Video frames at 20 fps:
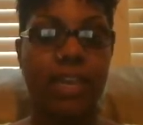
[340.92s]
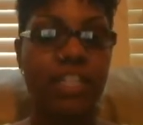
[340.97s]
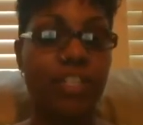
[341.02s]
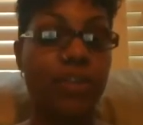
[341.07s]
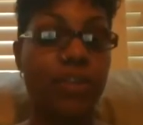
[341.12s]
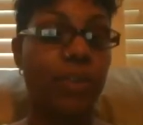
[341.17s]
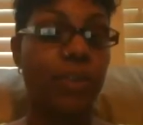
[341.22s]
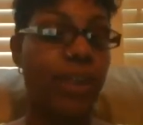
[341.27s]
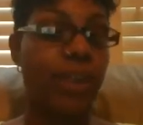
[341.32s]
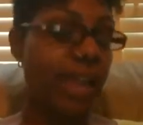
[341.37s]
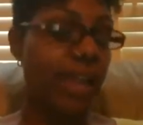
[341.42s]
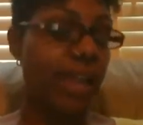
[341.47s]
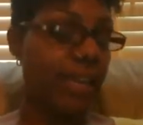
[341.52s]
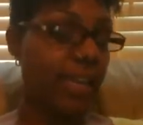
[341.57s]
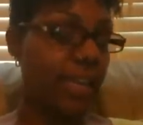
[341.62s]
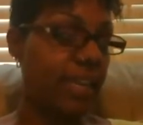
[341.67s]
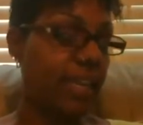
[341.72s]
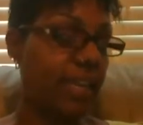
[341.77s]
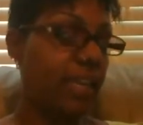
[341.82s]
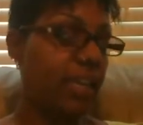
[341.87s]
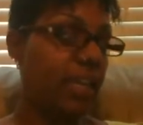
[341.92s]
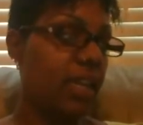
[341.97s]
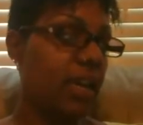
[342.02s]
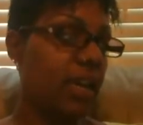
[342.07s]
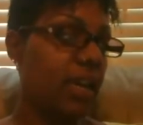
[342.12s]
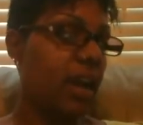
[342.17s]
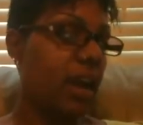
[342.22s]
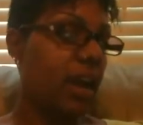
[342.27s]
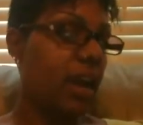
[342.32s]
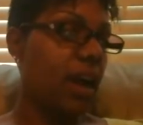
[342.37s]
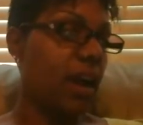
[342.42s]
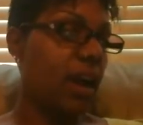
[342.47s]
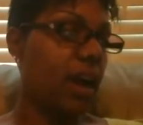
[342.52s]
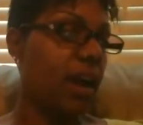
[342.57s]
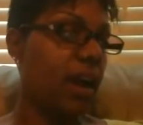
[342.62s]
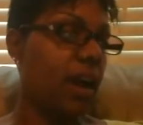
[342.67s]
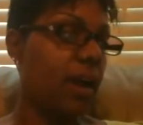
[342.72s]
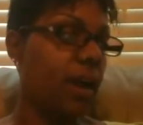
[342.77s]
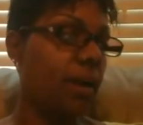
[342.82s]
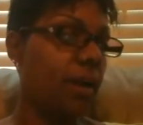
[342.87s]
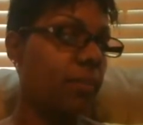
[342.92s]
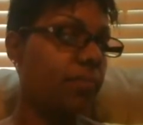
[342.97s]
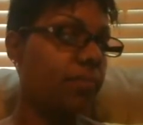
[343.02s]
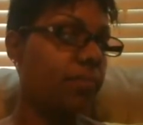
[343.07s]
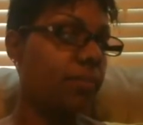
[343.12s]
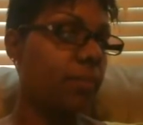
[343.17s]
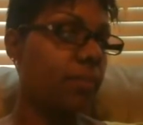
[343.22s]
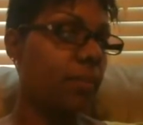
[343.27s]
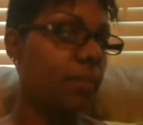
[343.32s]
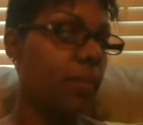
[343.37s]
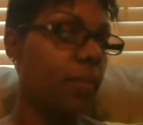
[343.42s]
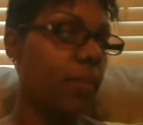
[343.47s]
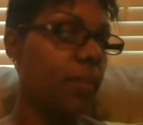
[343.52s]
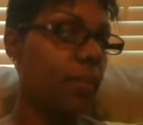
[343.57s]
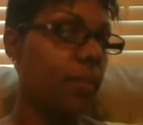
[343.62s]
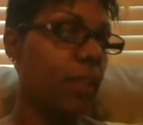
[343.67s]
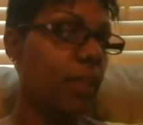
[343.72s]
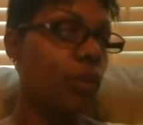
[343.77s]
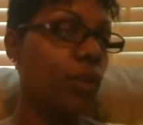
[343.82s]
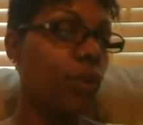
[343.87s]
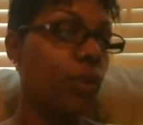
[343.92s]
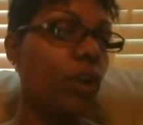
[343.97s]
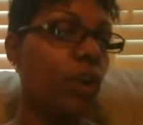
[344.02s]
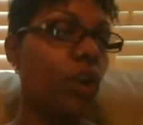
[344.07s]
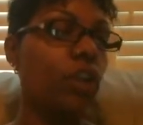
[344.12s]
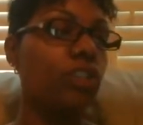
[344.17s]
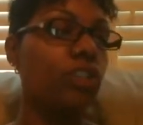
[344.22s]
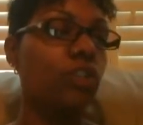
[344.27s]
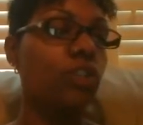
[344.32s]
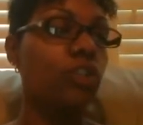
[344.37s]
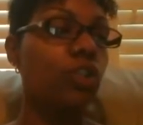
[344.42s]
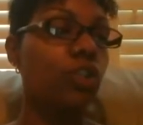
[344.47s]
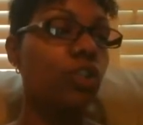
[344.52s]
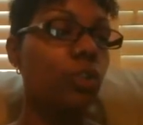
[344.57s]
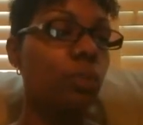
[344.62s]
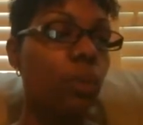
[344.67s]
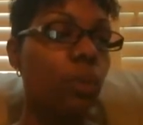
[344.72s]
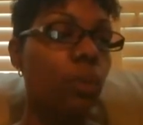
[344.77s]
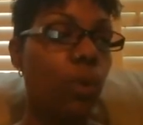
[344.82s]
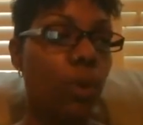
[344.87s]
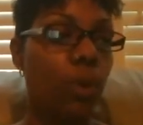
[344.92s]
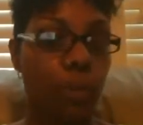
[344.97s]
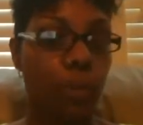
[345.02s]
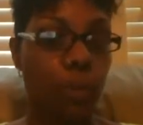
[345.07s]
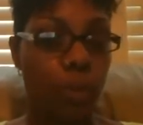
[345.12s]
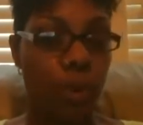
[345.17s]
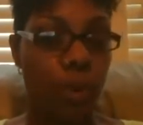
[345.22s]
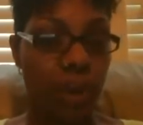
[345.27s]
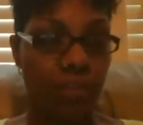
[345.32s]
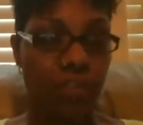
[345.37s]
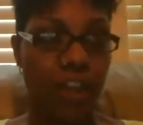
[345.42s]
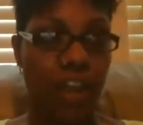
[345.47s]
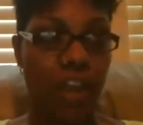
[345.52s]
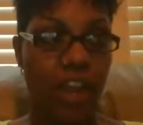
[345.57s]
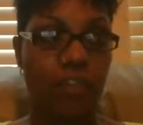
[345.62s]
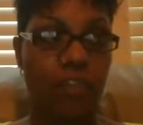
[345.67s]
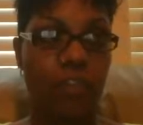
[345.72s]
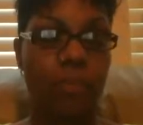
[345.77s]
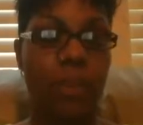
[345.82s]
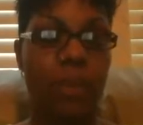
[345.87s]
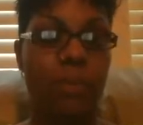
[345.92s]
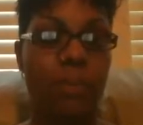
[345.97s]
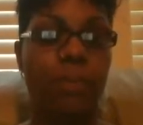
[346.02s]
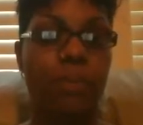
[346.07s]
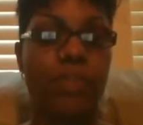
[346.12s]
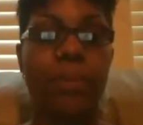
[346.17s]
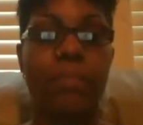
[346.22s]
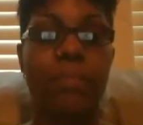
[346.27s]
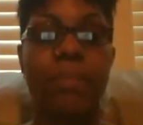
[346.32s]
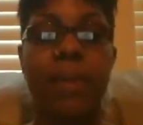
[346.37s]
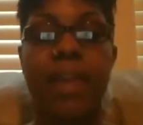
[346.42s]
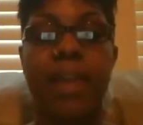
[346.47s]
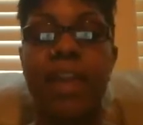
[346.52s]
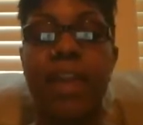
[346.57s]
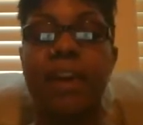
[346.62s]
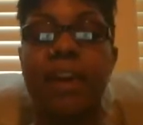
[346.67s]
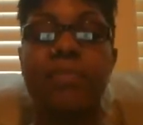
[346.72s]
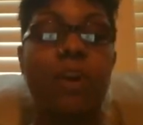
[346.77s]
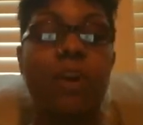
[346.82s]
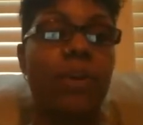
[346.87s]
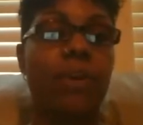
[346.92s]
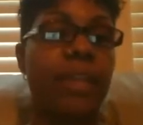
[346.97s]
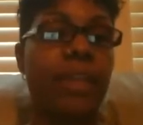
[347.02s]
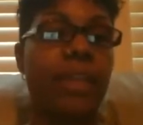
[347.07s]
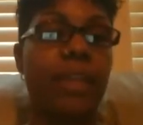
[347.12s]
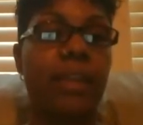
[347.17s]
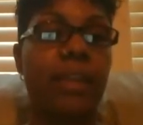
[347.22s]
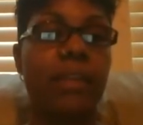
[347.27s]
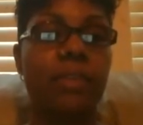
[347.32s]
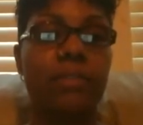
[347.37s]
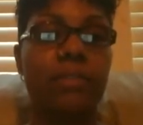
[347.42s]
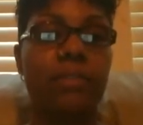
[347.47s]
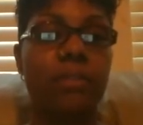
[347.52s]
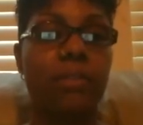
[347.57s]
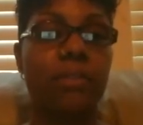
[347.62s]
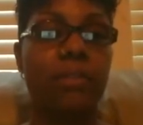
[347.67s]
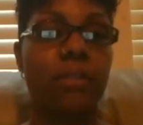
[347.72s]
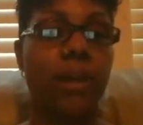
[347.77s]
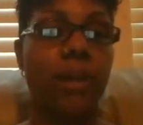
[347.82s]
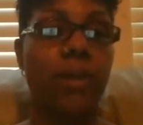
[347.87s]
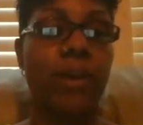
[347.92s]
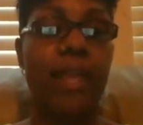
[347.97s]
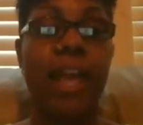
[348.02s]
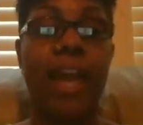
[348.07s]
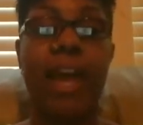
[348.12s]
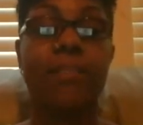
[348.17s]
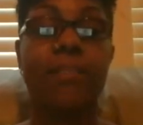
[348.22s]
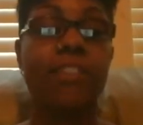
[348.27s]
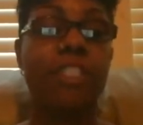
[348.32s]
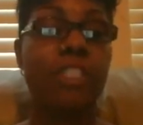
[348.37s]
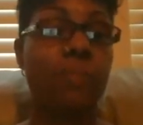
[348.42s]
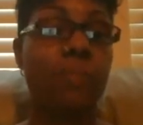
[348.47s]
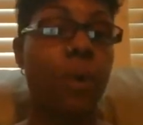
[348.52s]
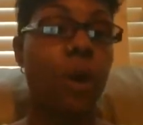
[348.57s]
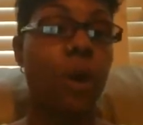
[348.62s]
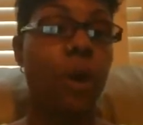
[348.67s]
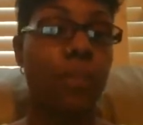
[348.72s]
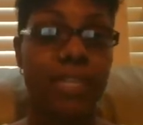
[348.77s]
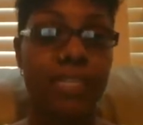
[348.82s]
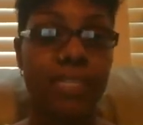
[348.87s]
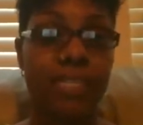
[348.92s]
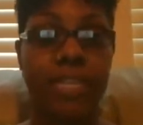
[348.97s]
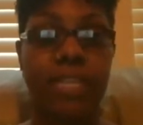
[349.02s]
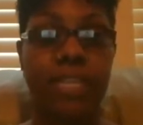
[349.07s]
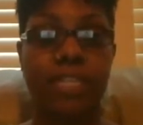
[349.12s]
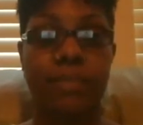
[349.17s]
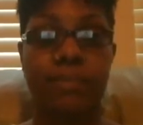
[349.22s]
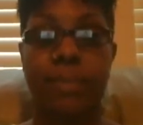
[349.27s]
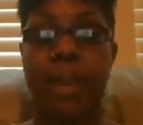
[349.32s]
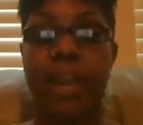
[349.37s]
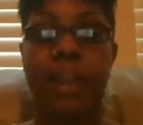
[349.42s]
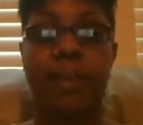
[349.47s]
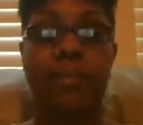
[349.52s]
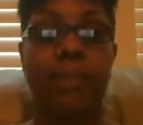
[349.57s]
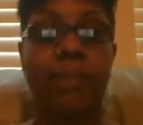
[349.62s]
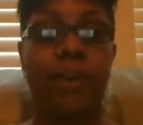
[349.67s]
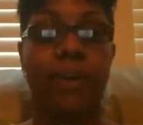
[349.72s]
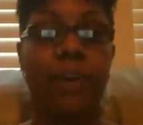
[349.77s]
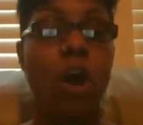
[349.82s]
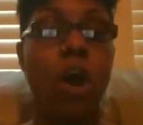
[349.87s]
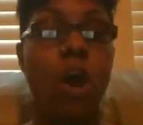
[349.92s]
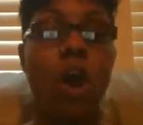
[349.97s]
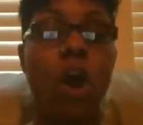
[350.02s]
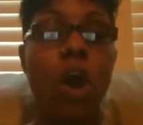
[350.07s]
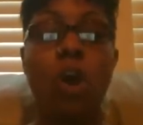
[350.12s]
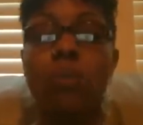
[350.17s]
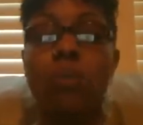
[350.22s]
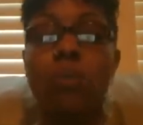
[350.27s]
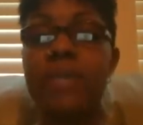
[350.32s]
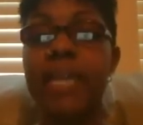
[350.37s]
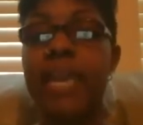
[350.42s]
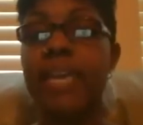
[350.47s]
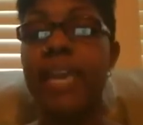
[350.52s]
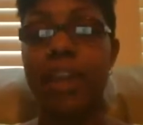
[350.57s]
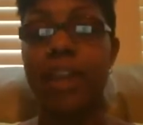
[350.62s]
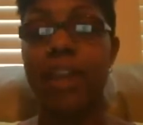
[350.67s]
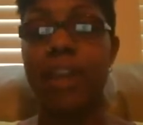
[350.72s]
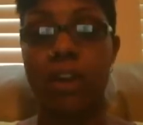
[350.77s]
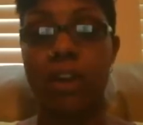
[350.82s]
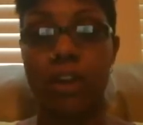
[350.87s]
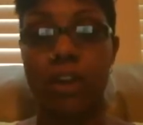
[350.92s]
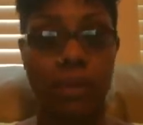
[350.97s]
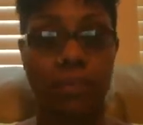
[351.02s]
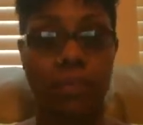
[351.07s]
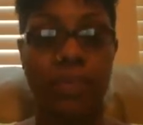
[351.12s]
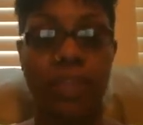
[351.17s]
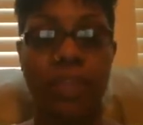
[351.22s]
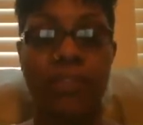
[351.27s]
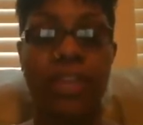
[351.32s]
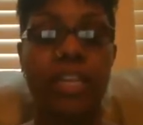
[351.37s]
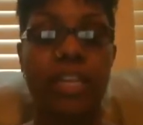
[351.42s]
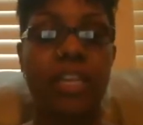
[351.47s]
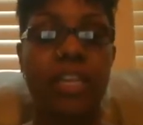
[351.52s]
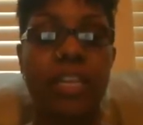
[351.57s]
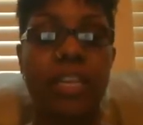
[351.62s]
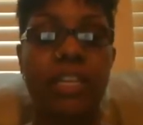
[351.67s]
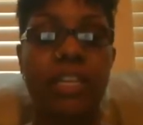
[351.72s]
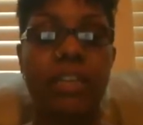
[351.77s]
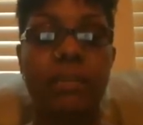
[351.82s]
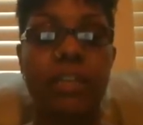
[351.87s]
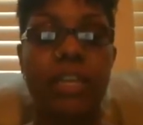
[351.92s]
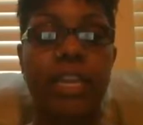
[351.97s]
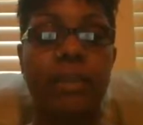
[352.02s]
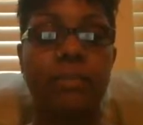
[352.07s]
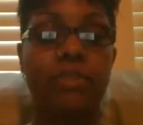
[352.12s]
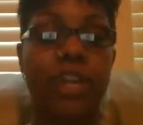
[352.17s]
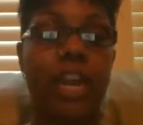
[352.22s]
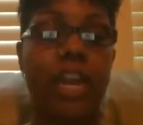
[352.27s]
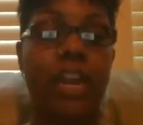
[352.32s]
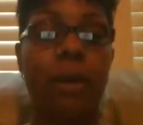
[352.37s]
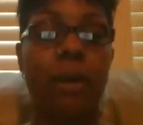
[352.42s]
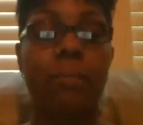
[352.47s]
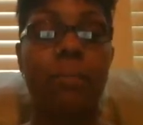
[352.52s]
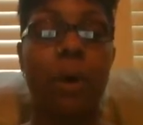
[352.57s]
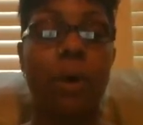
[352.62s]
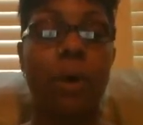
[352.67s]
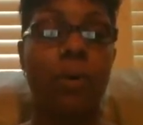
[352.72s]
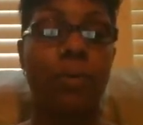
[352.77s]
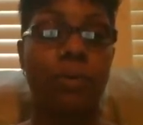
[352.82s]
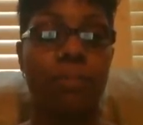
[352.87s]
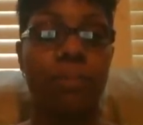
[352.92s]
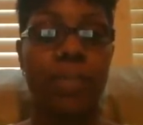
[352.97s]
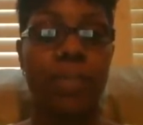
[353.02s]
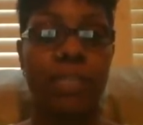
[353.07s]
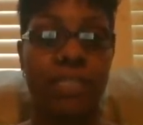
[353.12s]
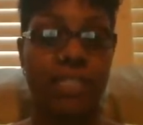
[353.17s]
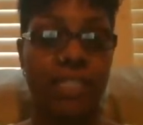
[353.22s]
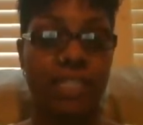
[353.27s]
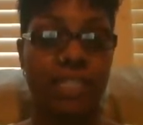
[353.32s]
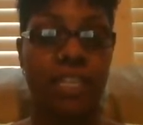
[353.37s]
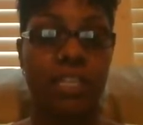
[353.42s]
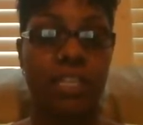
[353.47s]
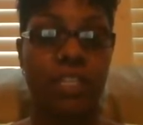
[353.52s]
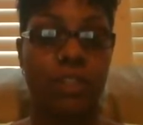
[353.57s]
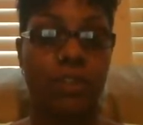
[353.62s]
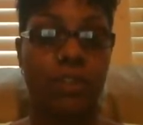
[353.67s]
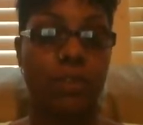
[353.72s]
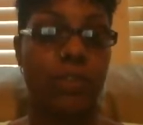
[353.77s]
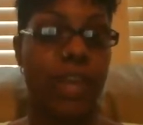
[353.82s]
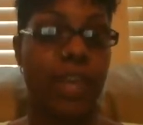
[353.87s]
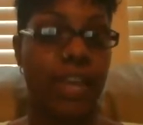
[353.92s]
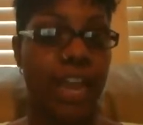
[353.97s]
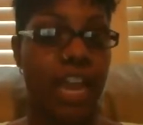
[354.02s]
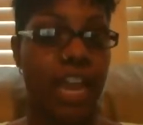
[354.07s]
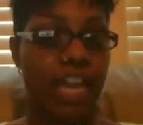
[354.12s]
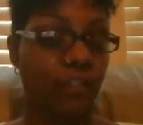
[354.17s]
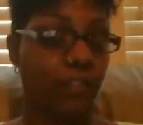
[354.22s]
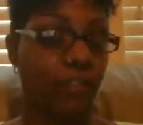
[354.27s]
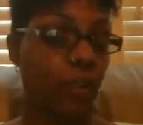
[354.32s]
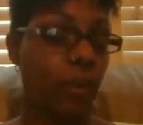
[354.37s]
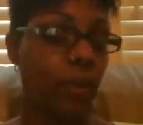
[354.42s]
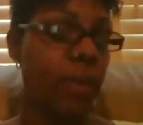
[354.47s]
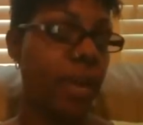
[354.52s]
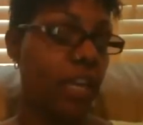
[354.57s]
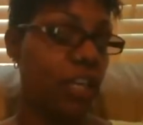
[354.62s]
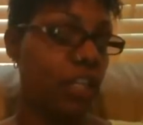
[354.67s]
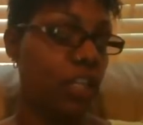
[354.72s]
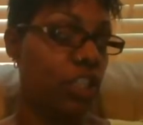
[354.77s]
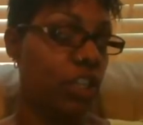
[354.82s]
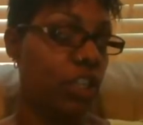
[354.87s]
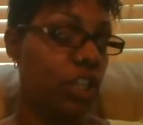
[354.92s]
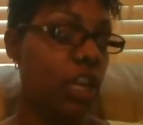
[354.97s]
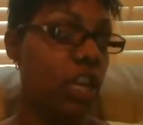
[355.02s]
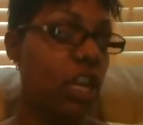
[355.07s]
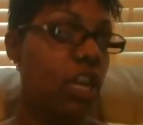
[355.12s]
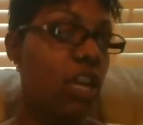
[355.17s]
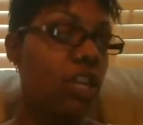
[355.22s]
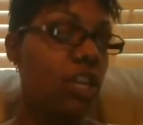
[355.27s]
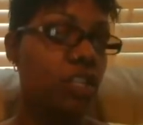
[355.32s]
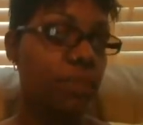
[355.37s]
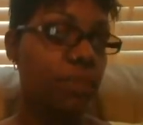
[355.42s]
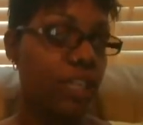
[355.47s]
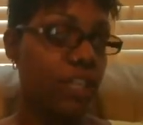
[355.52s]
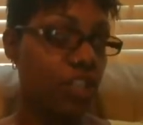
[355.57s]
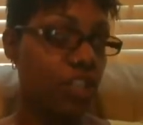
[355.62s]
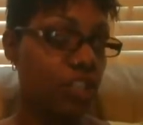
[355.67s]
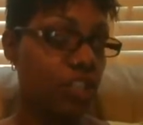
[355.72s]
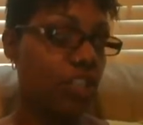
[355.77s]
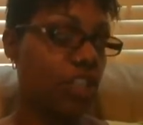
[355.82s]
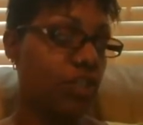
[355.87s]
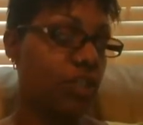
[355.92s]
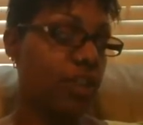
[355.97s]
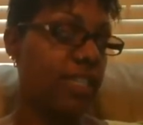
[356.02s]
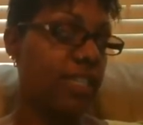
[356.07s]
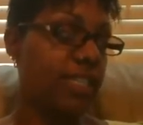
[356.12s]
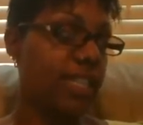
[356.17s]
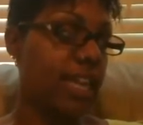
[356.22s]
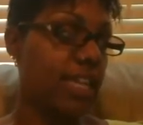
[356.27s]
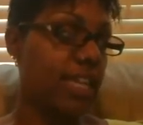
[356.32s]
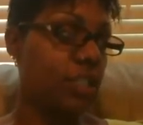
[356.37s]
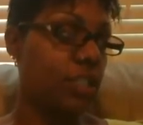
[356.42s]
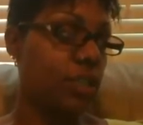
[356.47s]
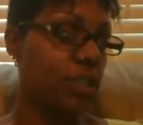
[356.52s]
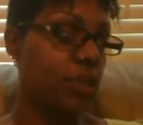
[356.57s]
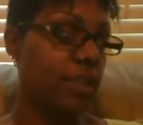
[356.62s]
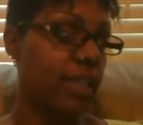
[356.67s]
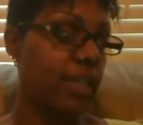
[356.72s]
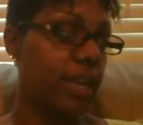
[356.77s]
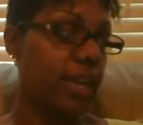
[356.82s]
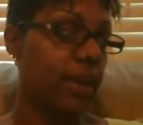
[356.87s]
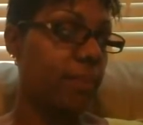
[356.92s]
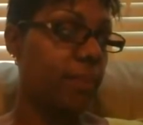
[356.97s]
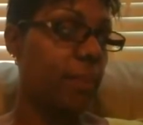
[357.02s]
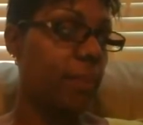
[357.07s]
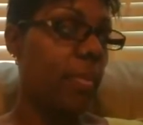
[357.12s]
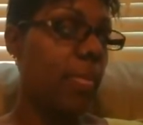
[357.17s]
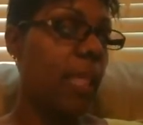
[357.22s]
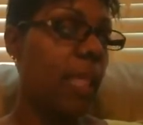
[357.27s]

created. You can also do more than one file for people that may have already have a small business, might have a home daycare or something. They can keep track of both businesses through that cash flow manager. So make sure you stress that to them.